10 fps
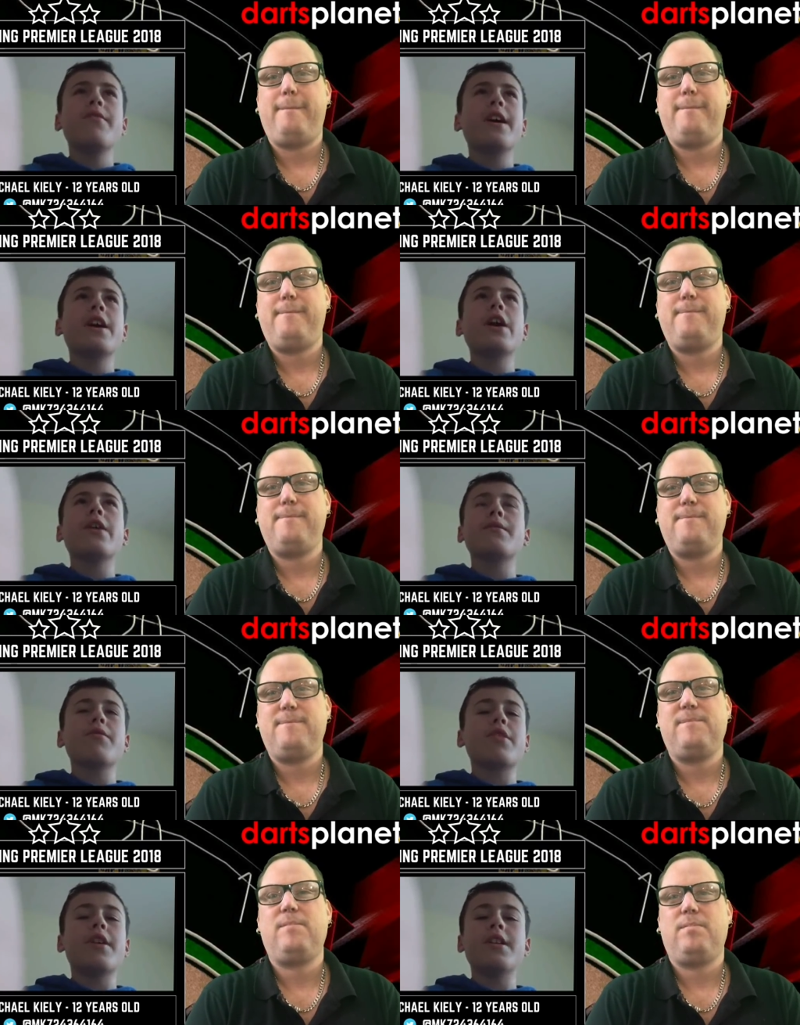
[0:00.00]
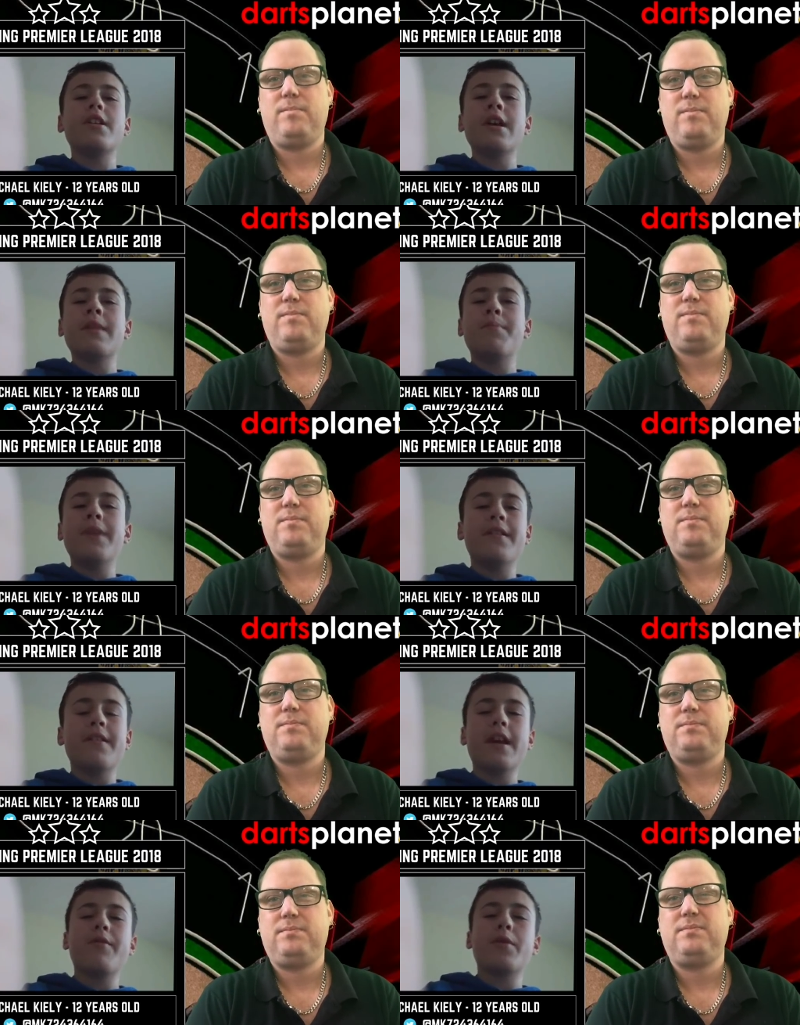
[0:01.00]
Speaker 1: Van Gerwen was kind of like
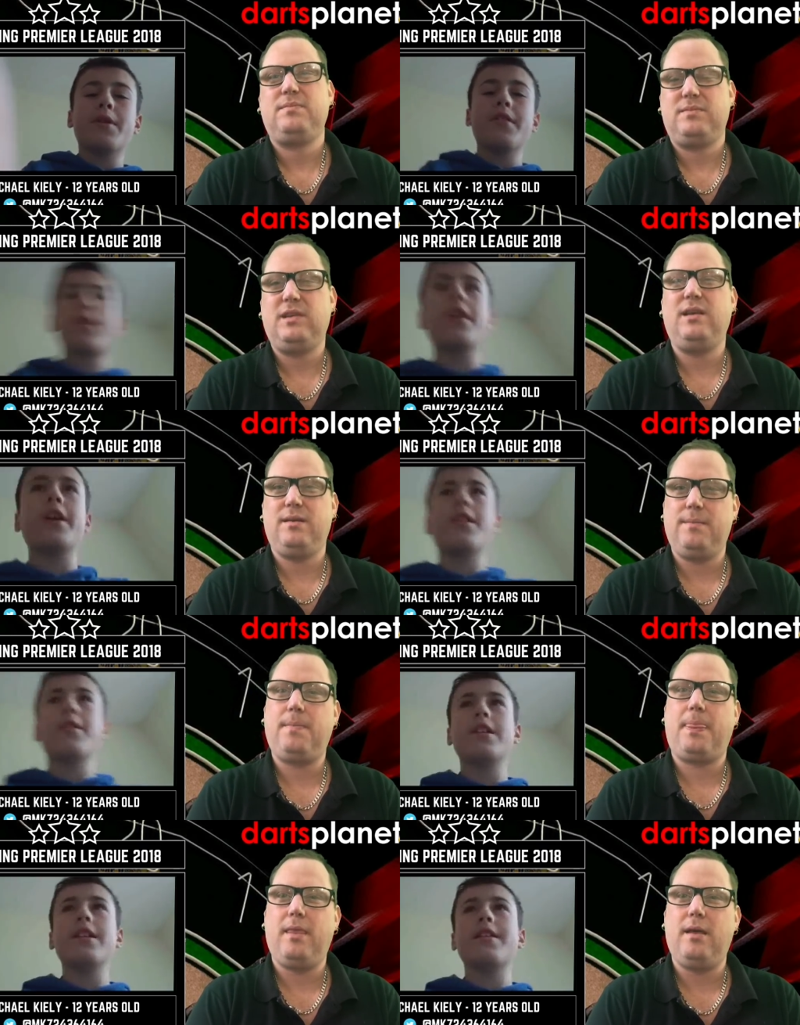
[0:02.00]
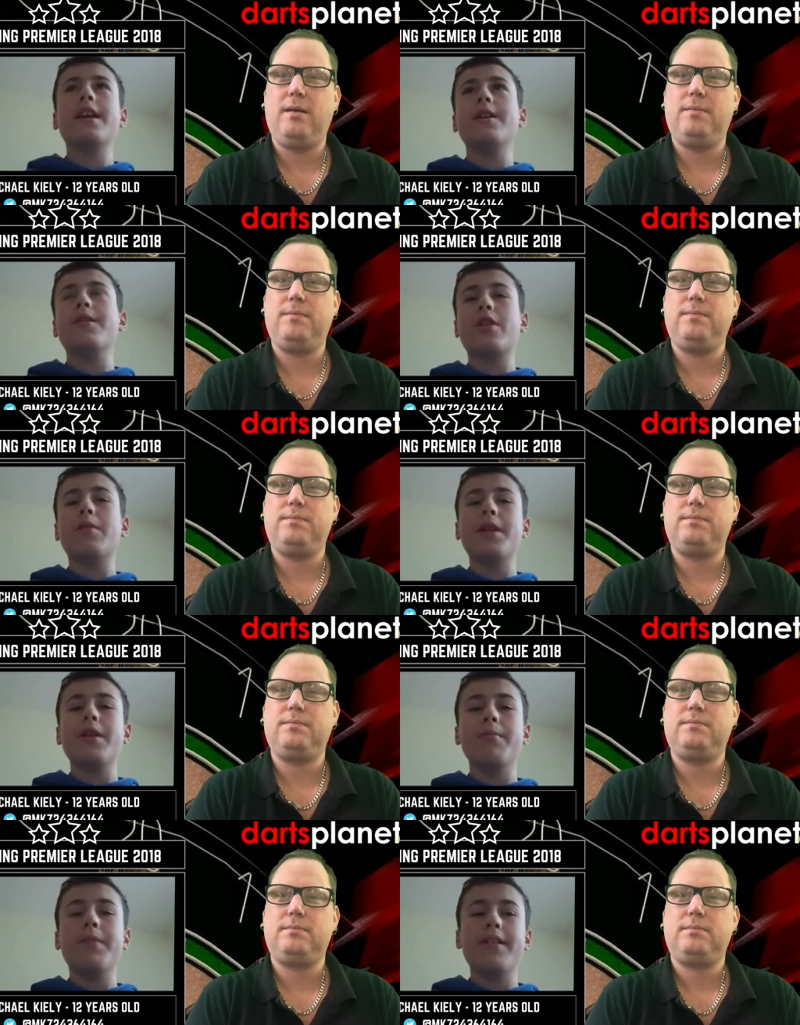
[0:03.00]
beating everyone in sight, so at least now there's someone
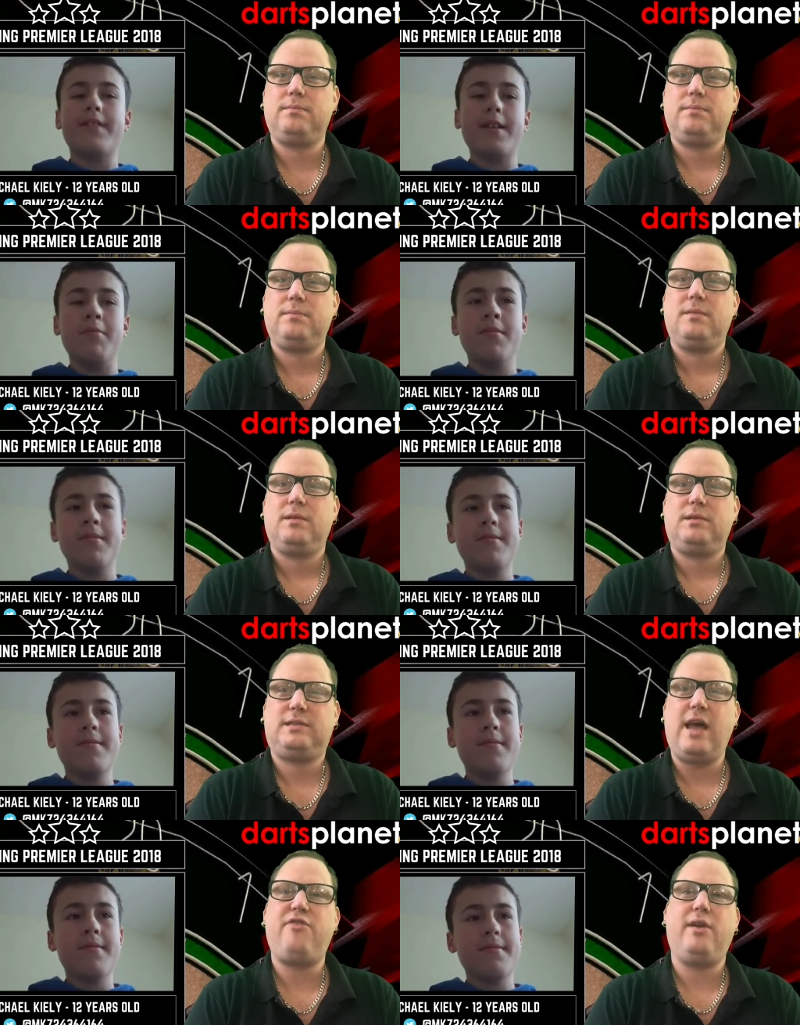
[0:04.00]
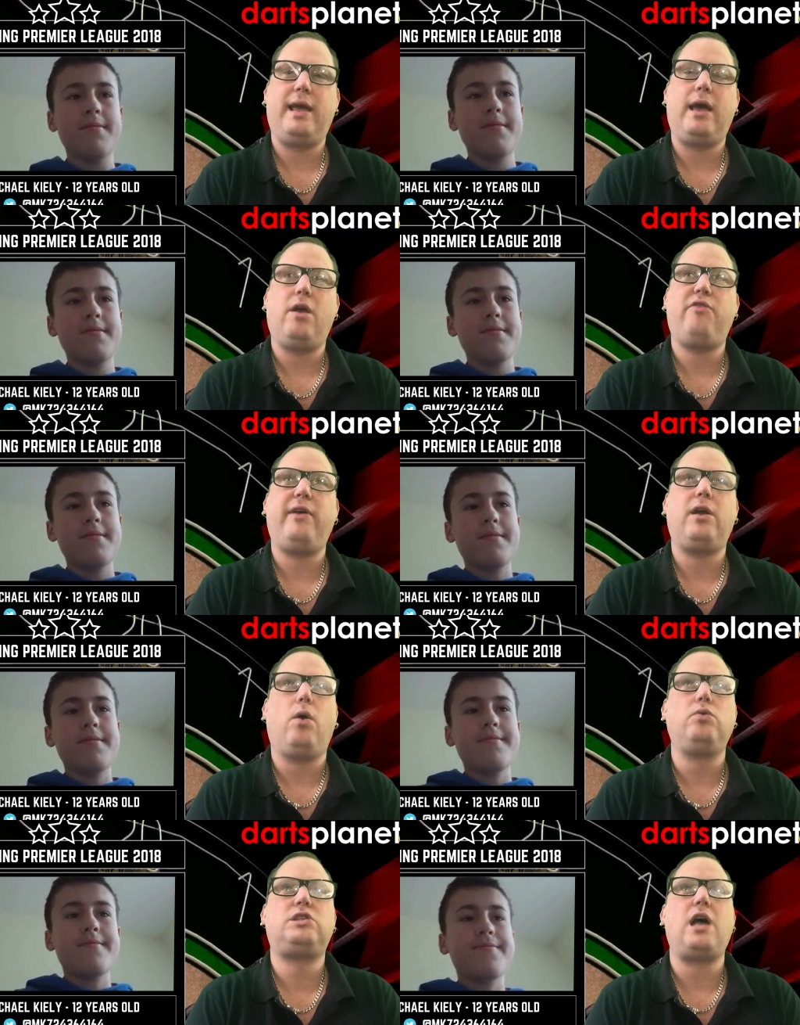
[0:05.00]
who can beat him.
Speaker 2: Definitely, and I think
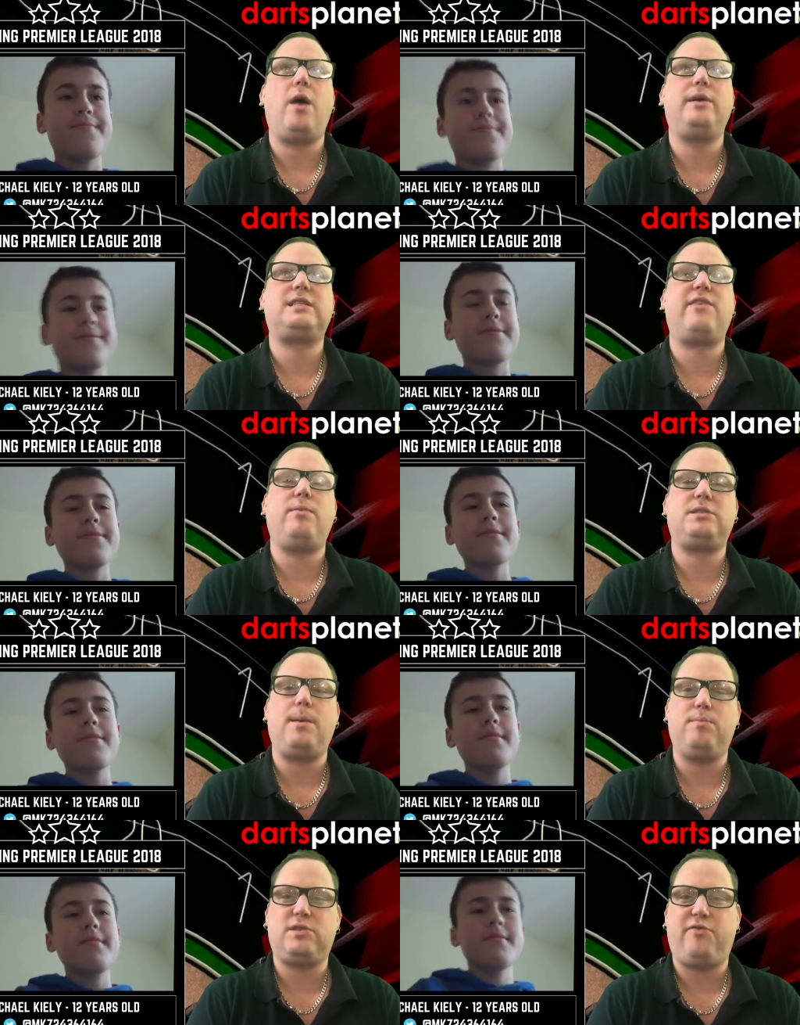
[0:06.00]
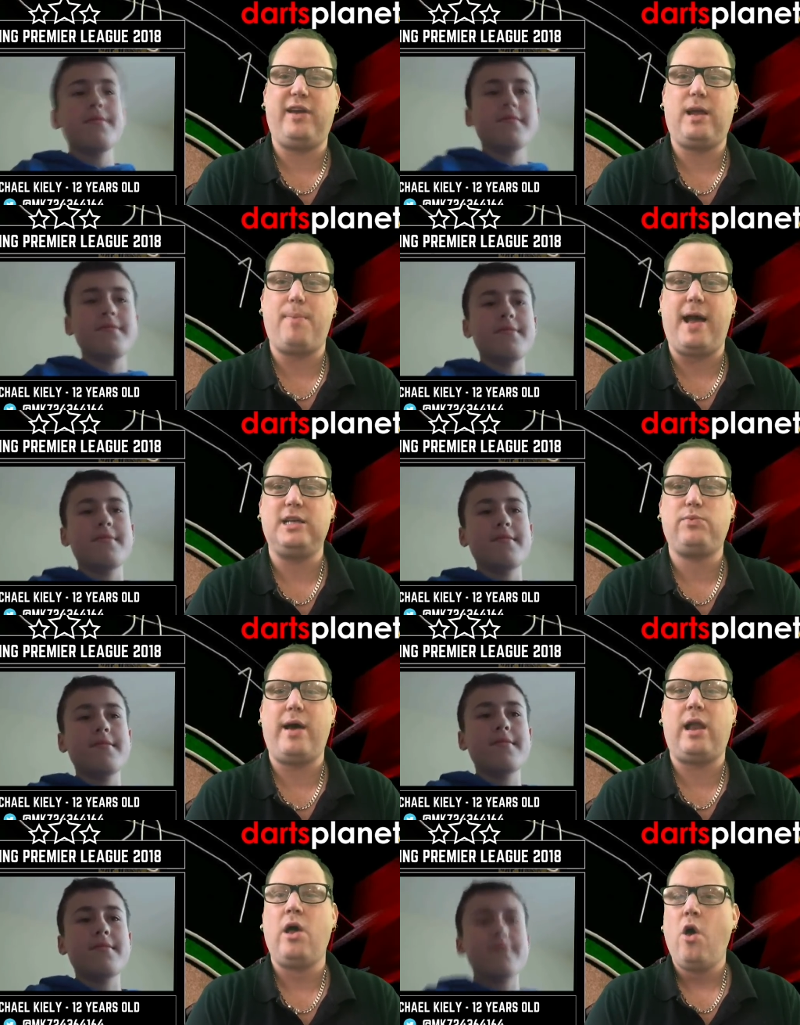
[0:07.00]
also it's giving him something to think about as
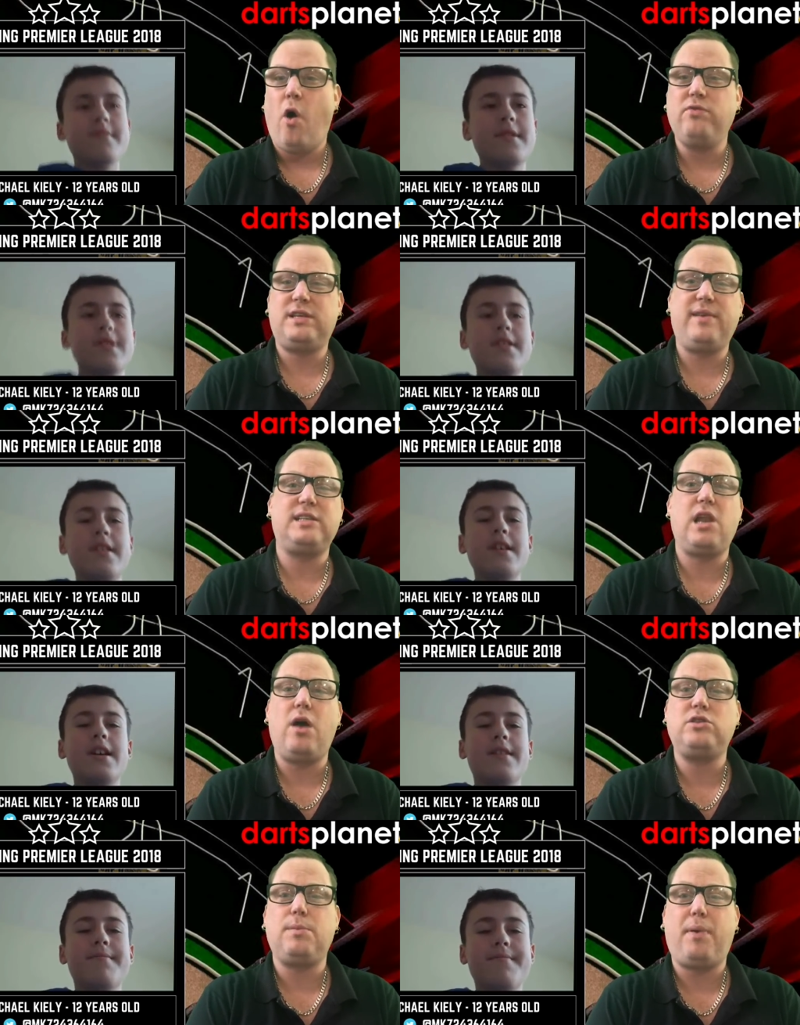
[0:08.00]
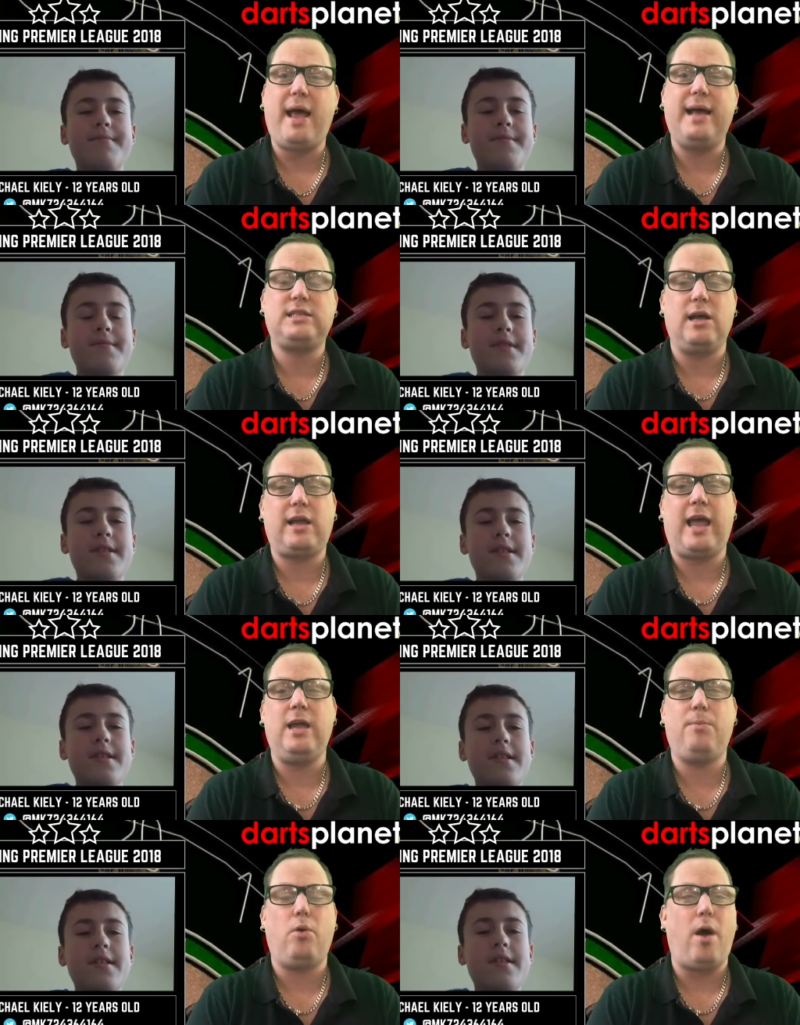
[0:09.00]
well. Obviously, there's loads of players that are
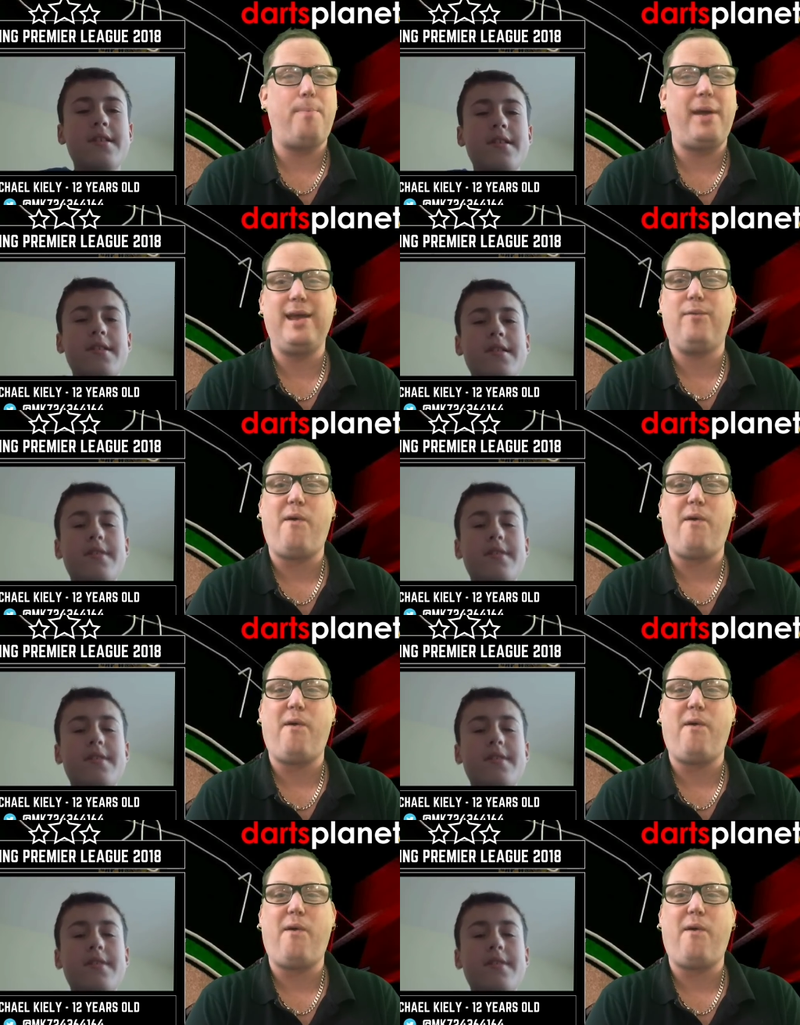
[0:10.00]
capable, like Peter